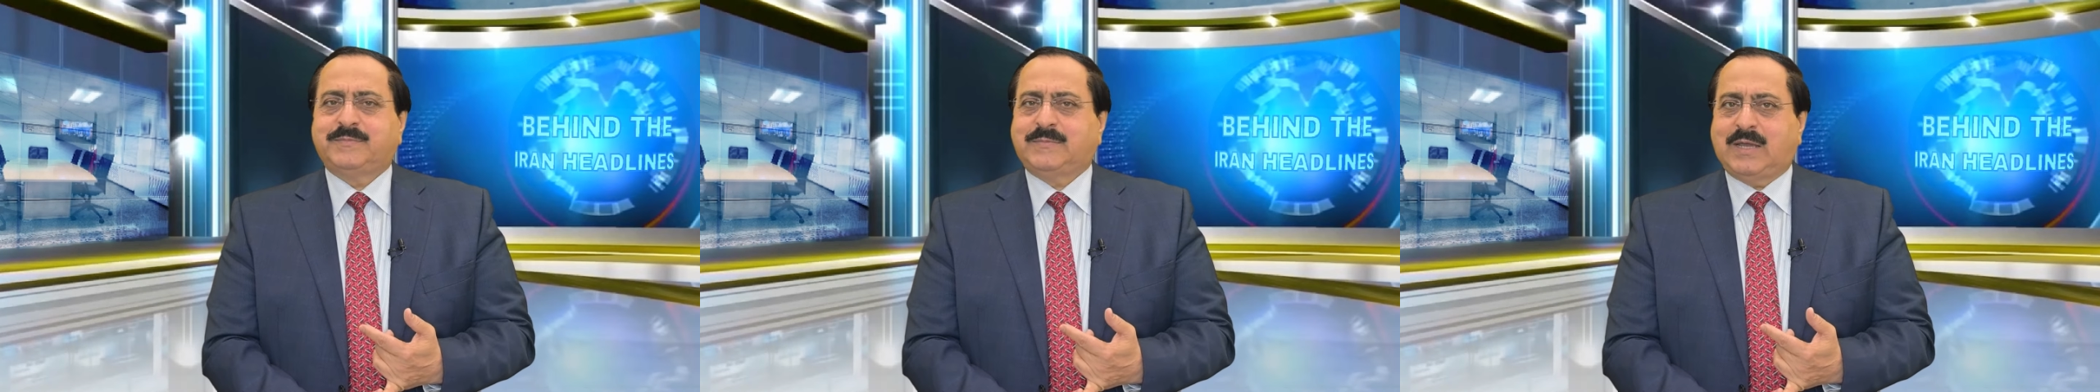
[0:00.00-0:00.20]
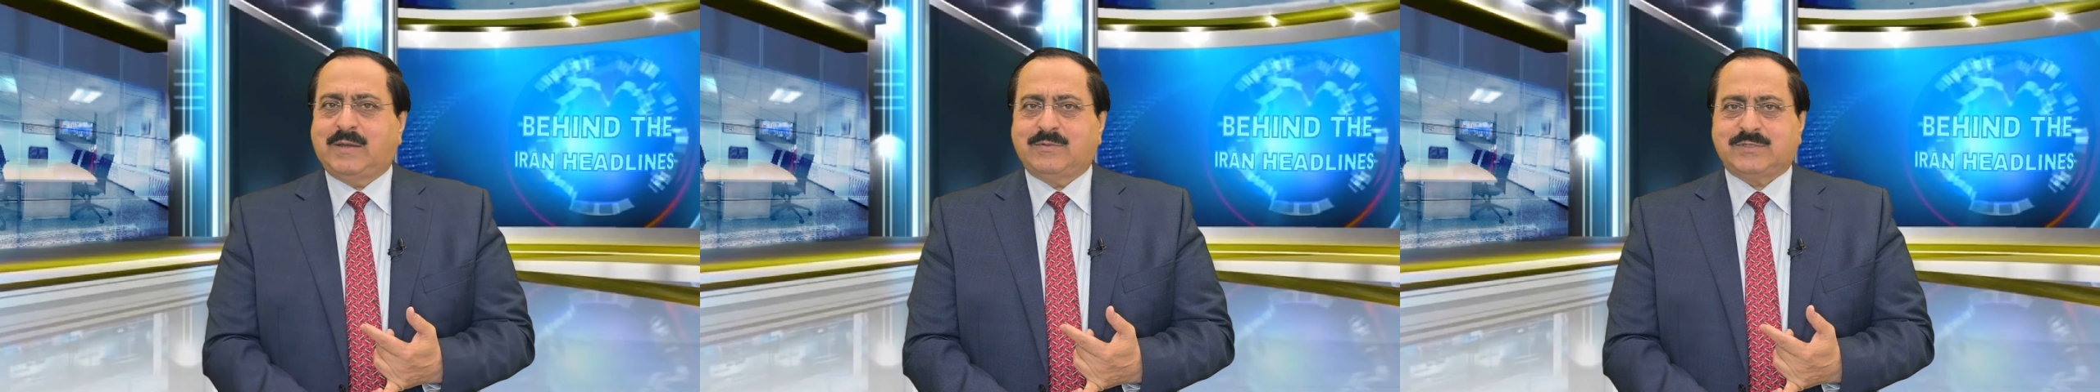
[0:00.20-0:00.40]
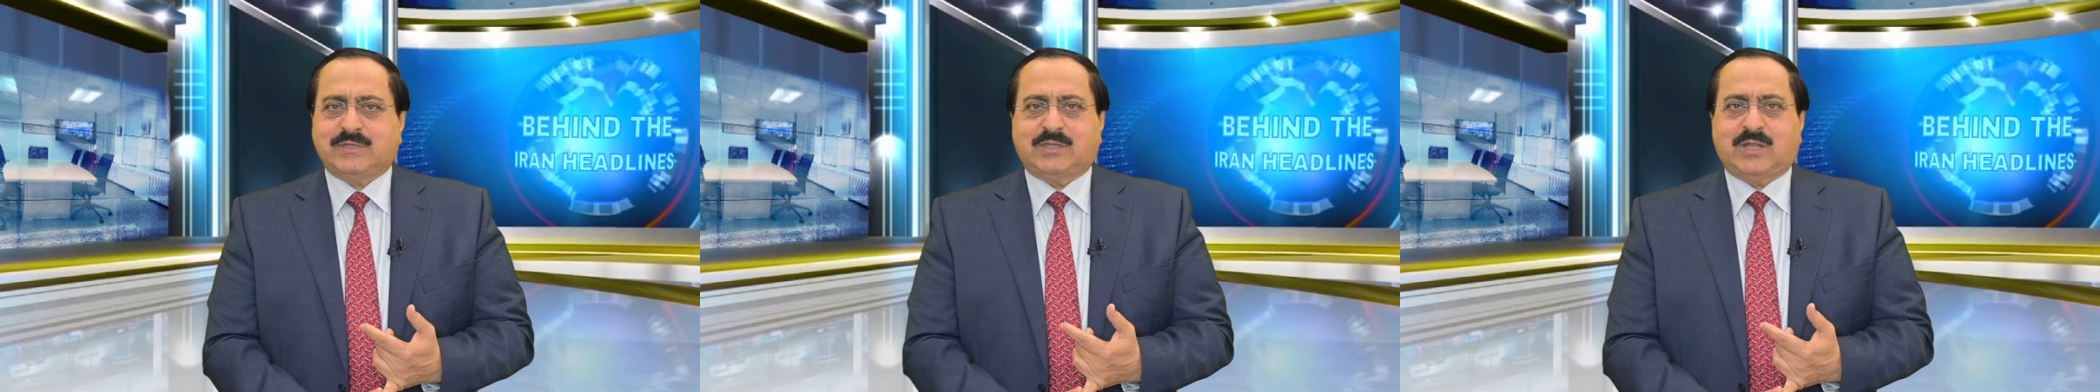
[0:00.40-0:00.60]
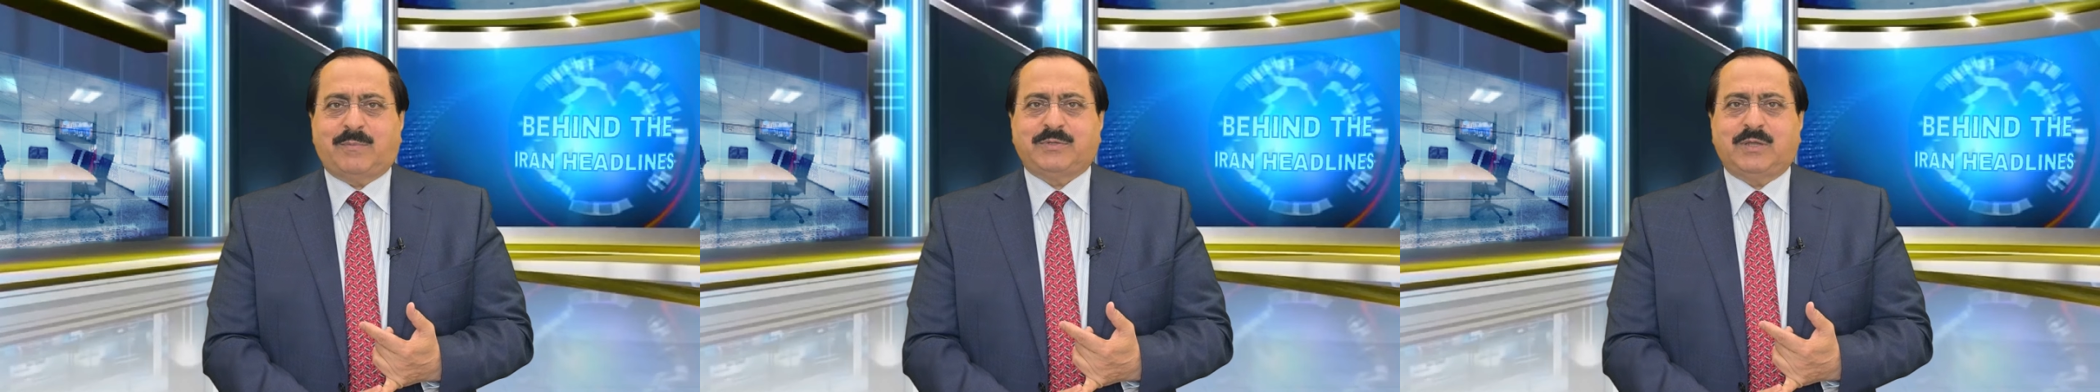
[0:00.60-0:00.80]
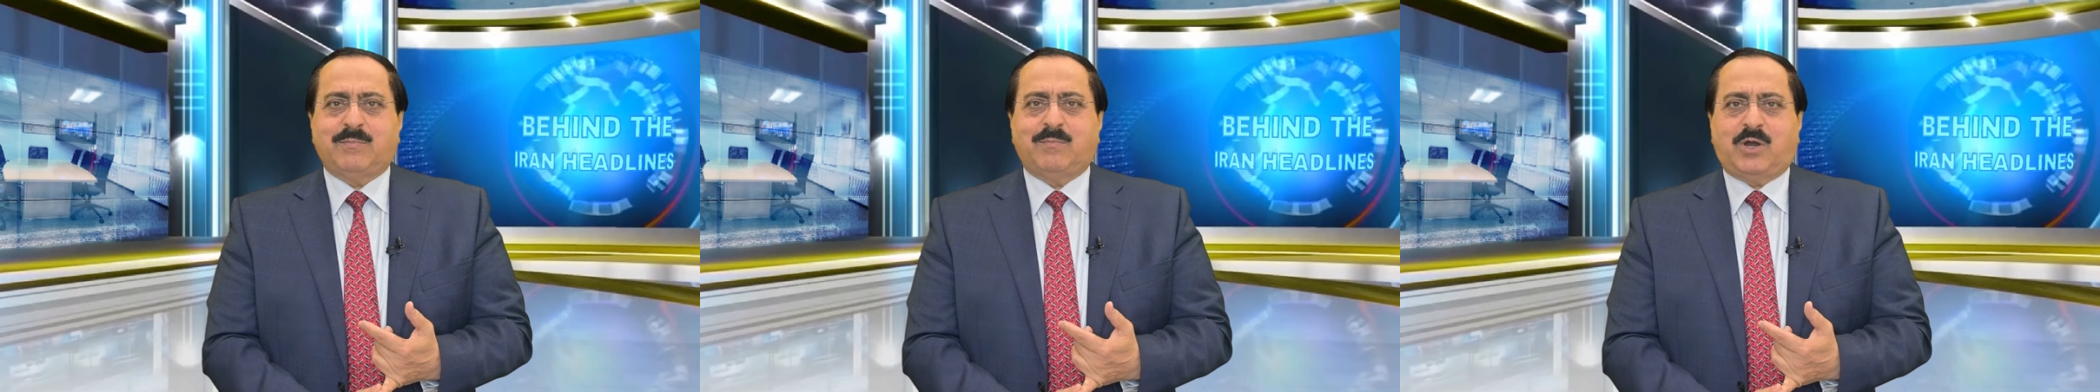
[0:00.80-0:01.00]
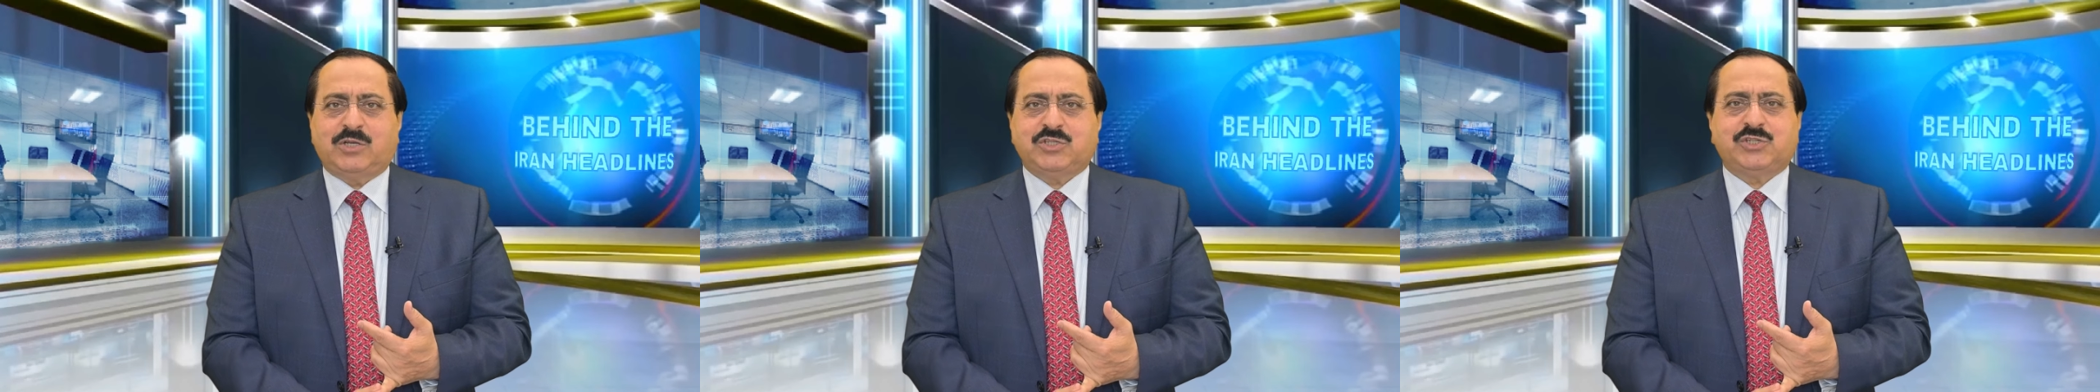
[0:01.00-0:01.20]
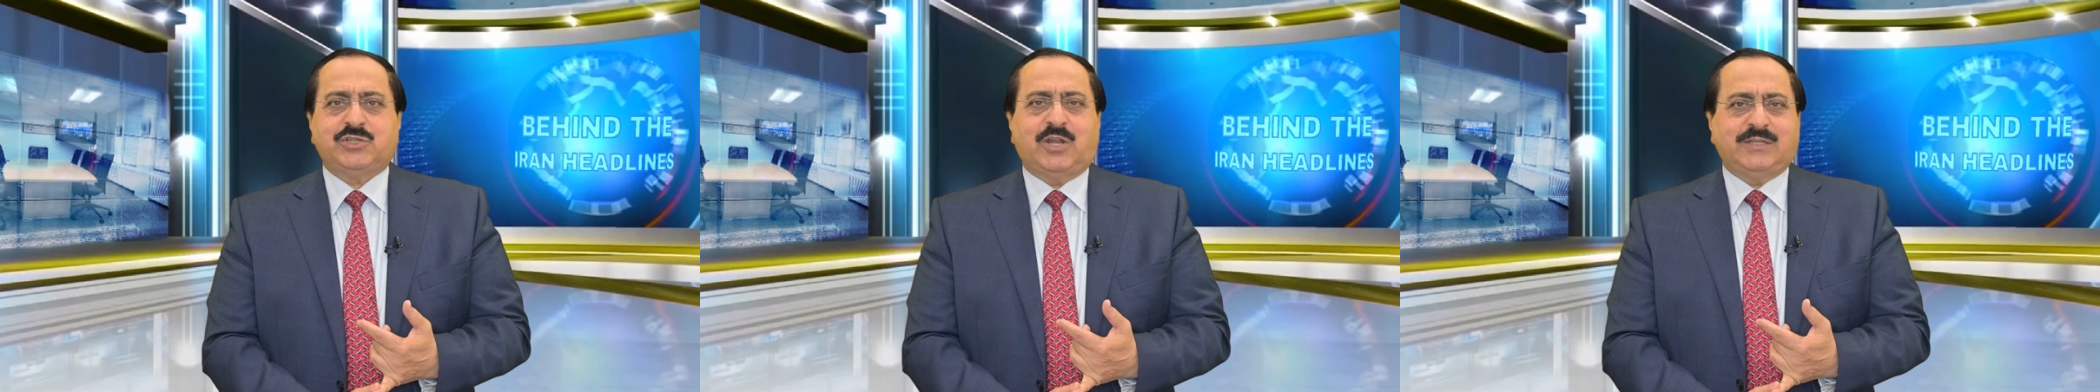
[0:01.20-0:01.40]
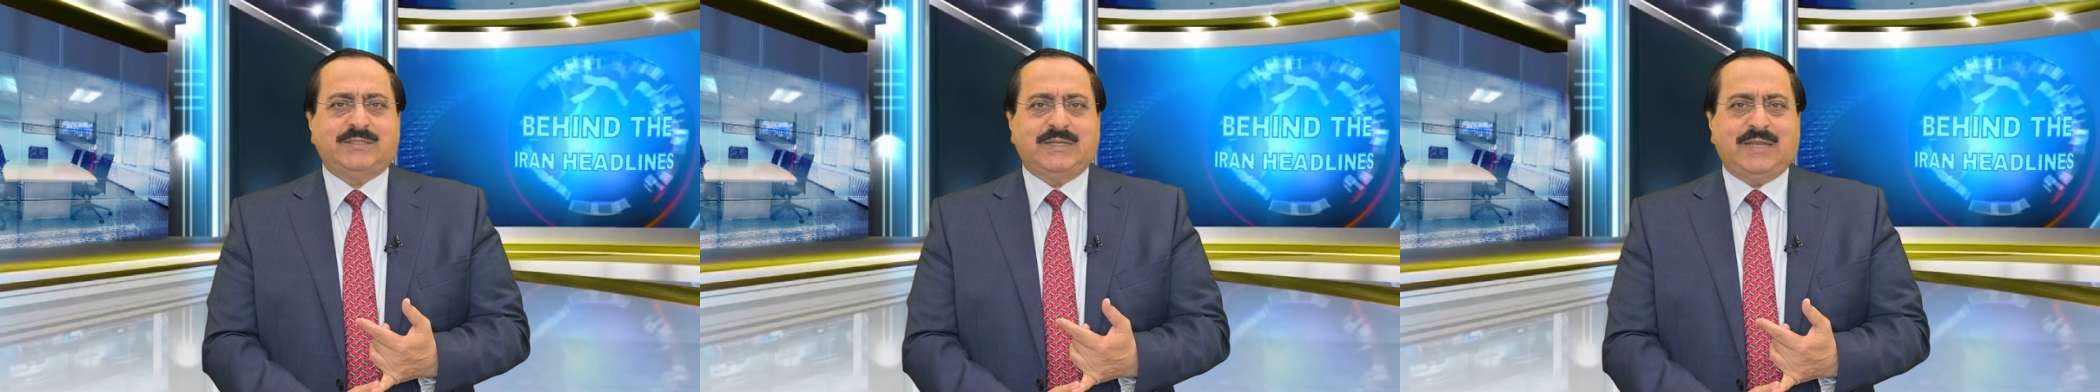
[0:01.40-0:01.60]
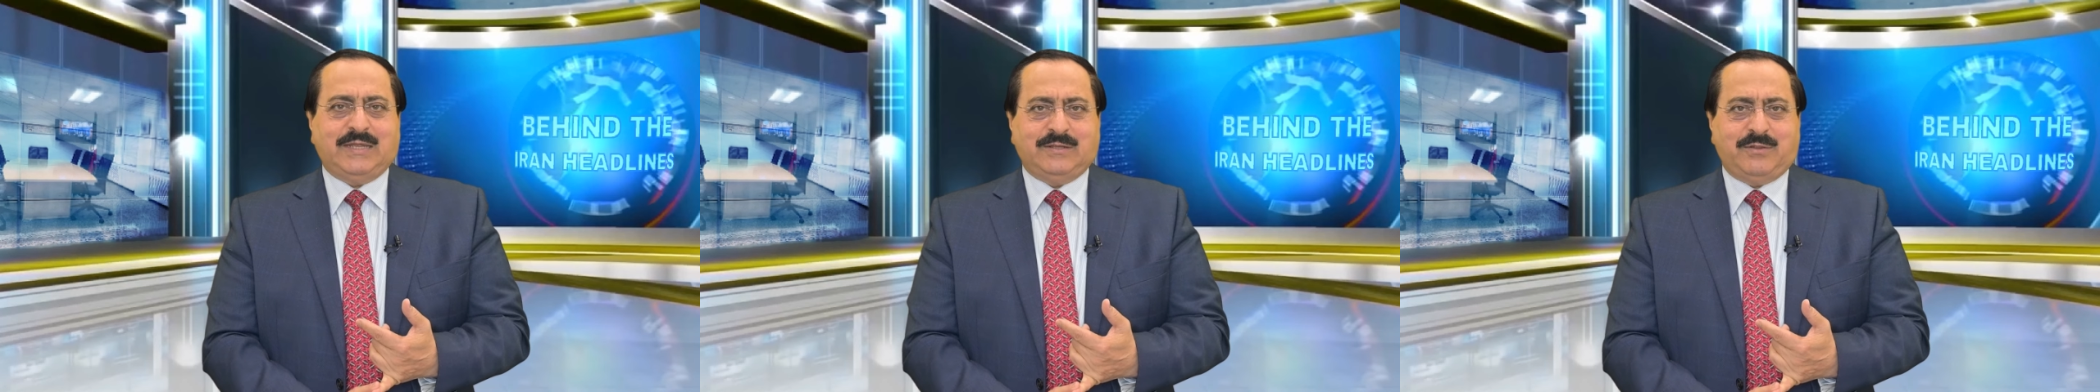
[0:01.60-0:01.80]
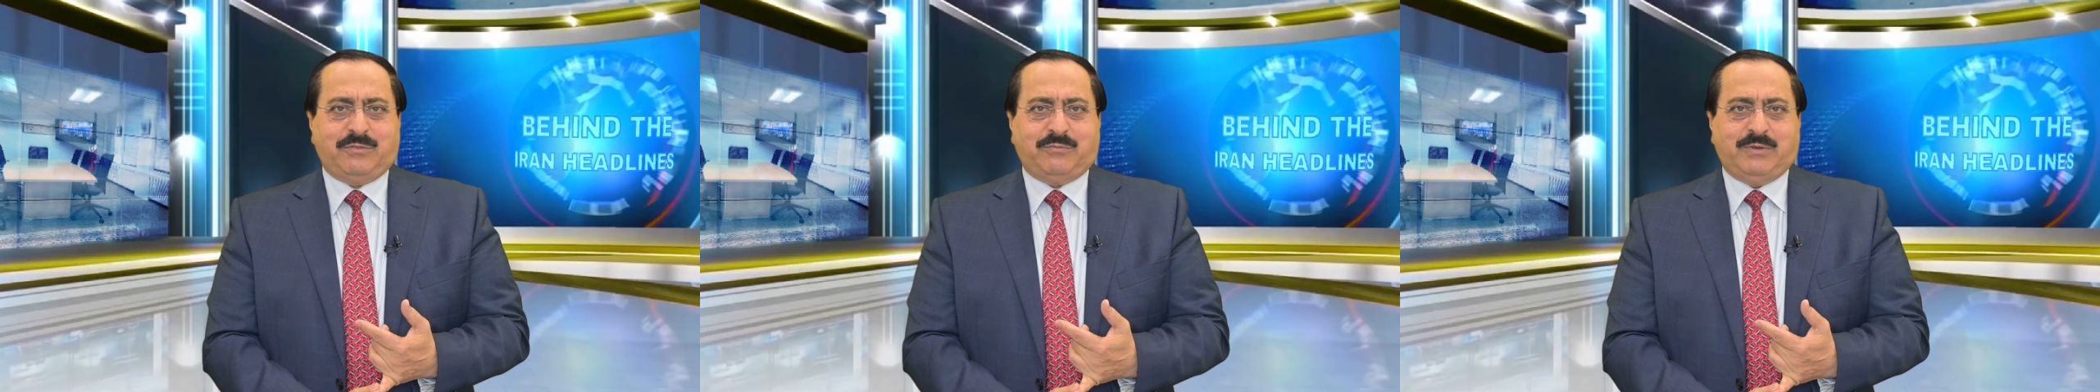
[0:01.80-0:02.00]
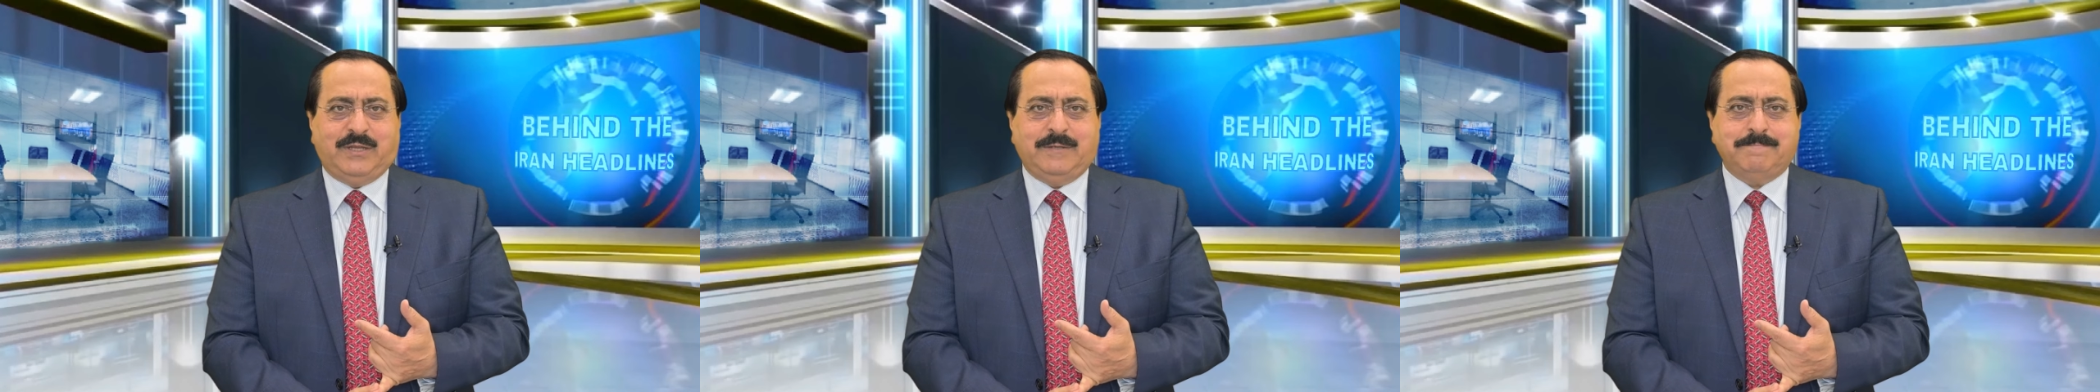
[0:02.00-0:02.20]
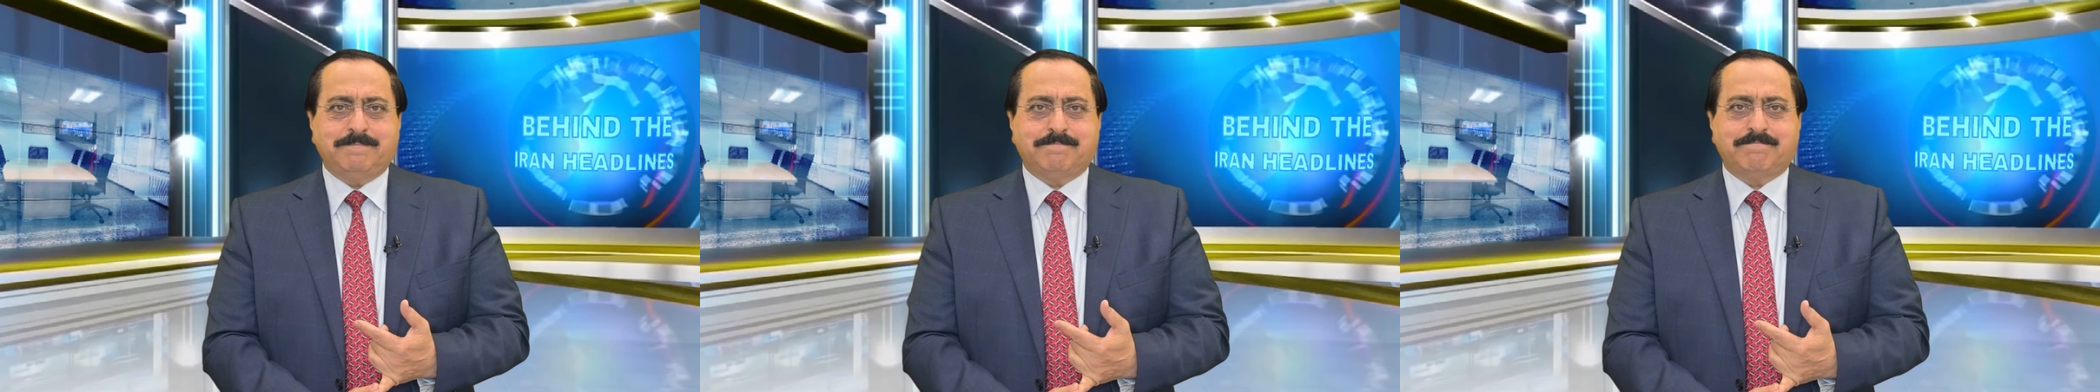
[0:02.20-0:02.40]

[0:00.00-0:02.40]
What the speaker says: that was adopted March 1983,